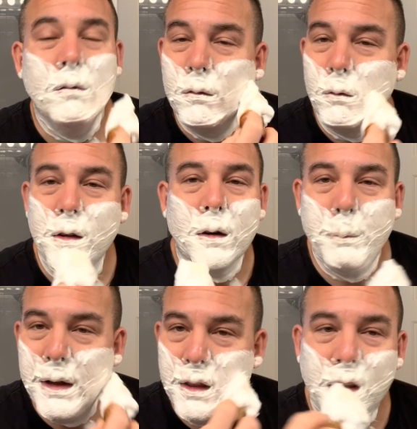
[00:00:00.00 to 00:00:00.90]
whether it
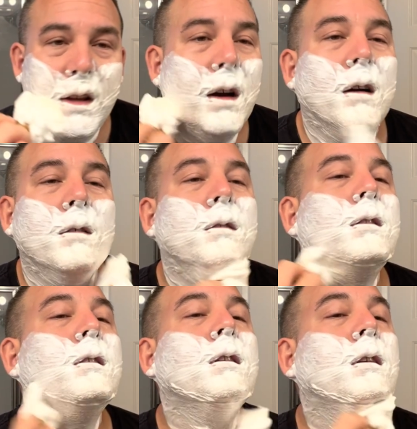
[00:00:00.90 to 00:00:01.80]
be the
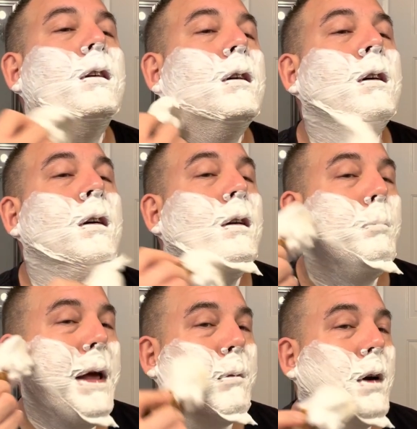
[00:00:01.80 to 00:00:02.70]

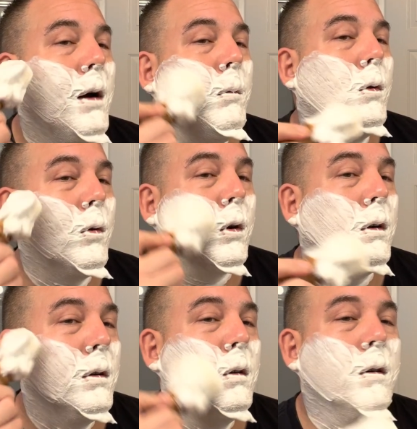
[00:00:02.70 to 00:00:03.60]
Bay Rum or